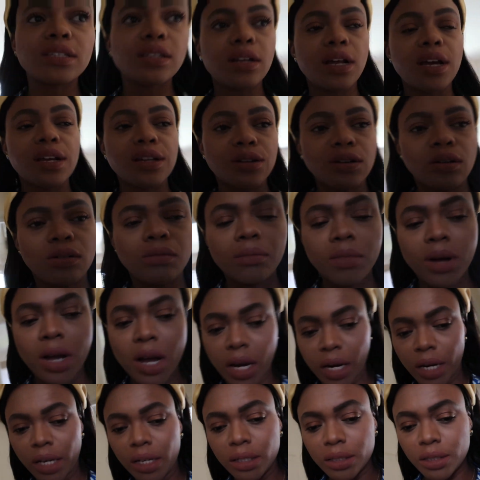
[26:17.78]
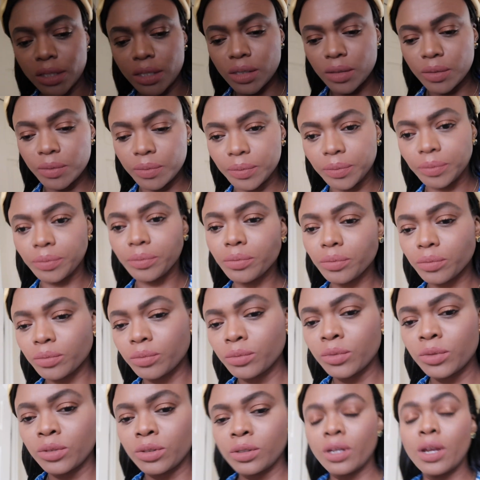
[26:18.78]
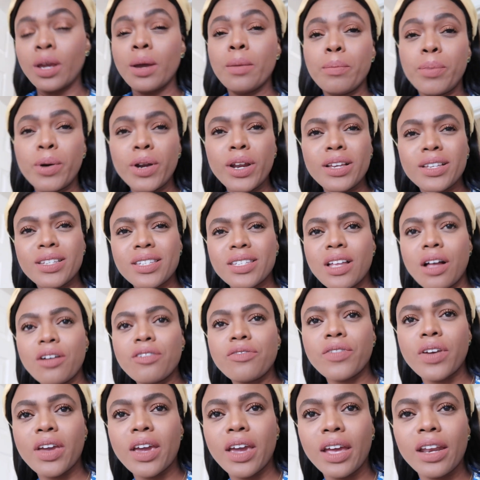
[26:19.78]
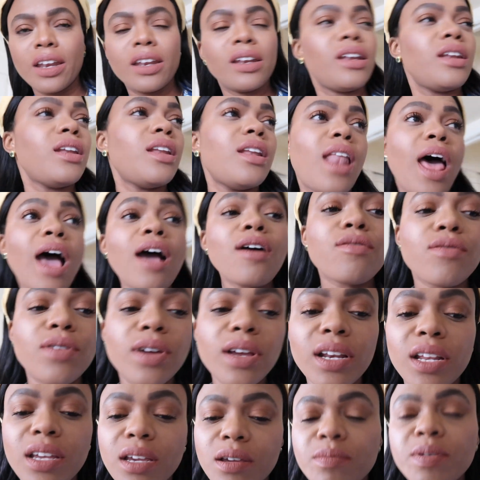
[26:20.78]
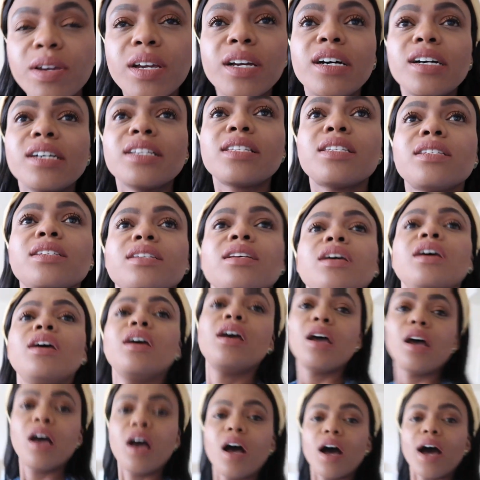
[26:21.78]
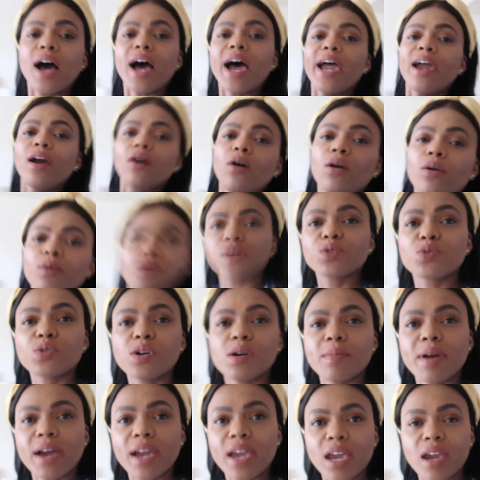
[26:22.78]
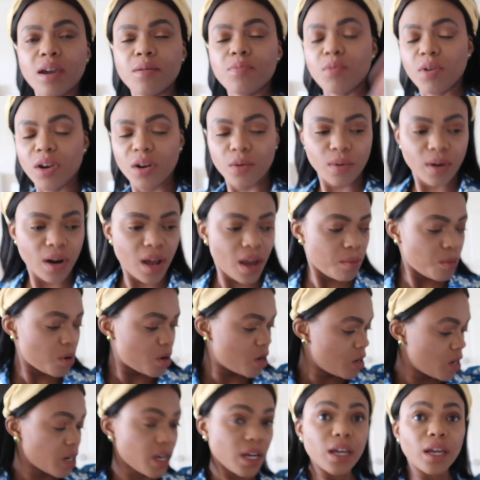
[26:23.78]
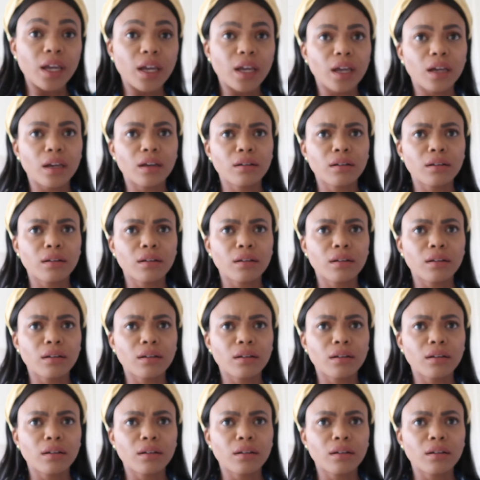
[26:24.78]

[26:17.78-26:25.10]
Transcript: that I don't mind putting stuff in. Not really, because I always wear my apron when I'm cooking.